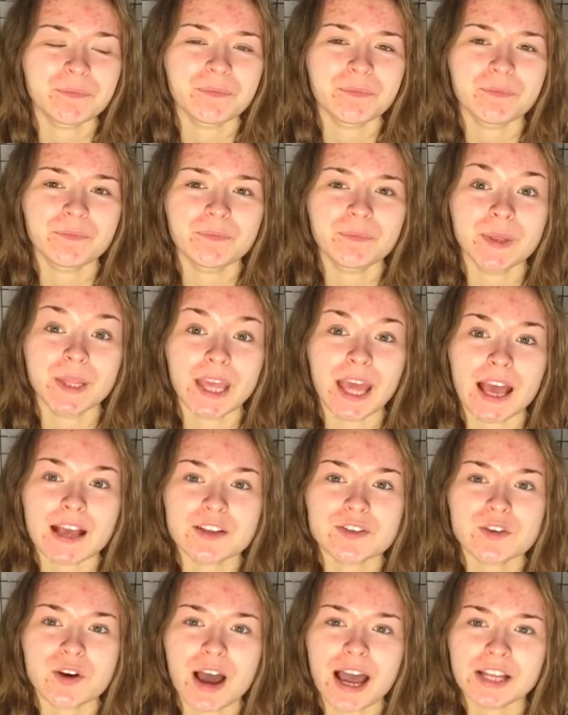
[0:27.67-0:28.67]
But yeah,
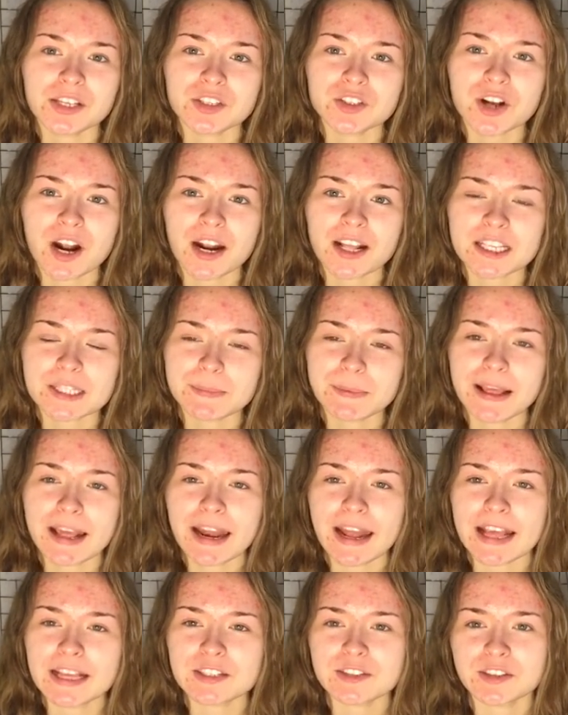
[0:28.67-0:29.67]
so I just try and explain
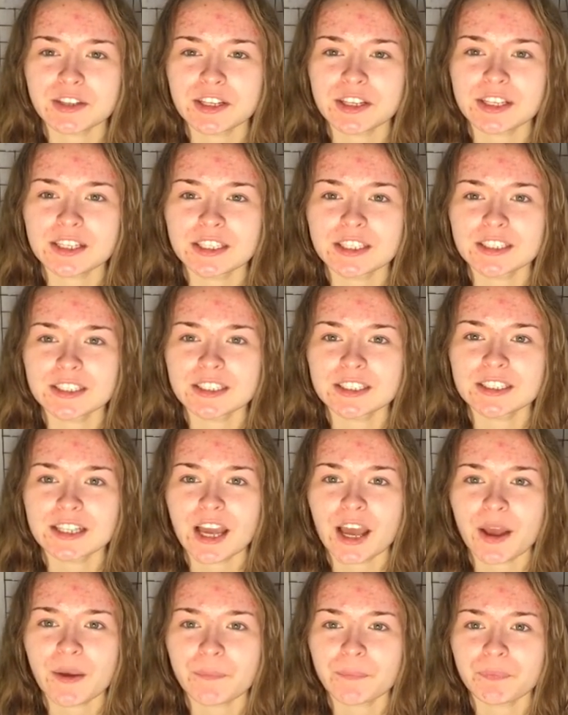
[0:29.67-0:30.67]
it so you can
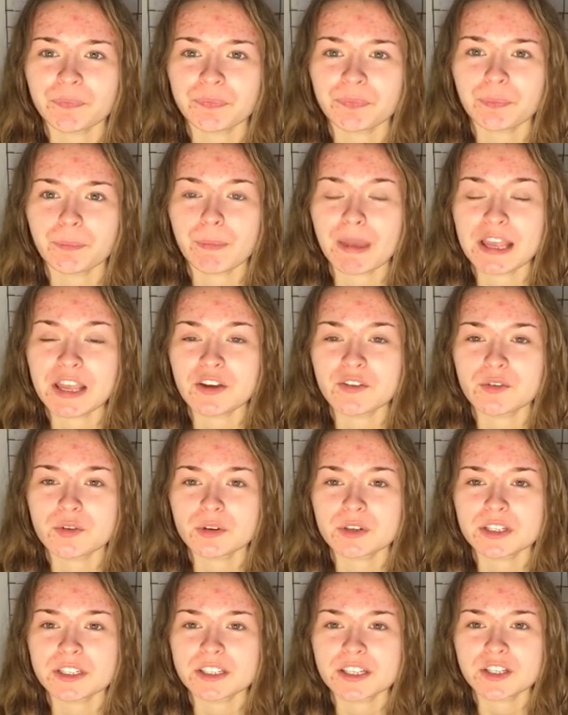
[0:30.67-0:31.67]
make your own
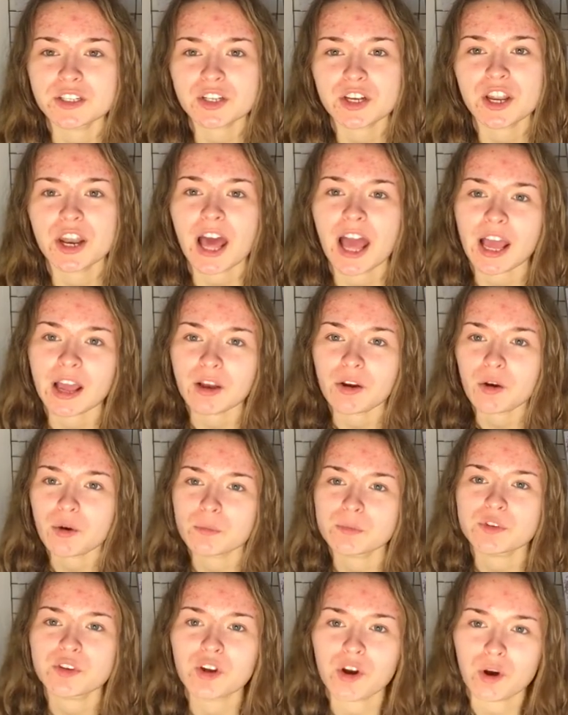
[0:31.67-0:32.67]
decision and come
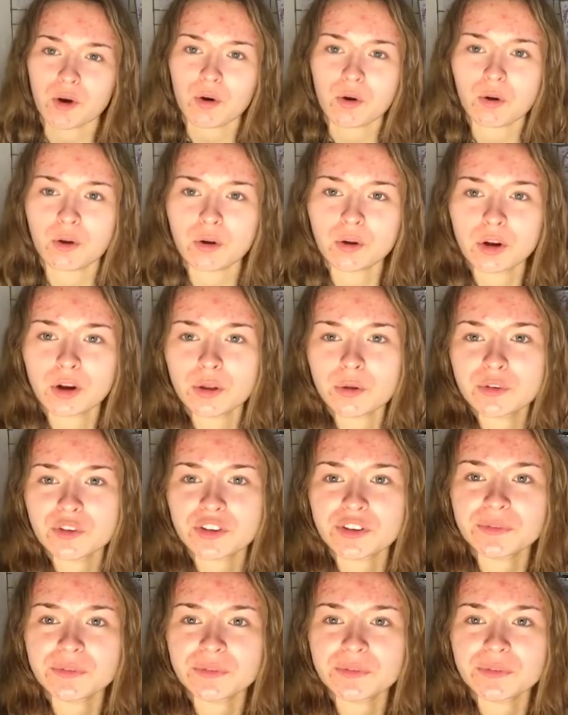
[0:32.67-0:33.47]
to your own conclusion.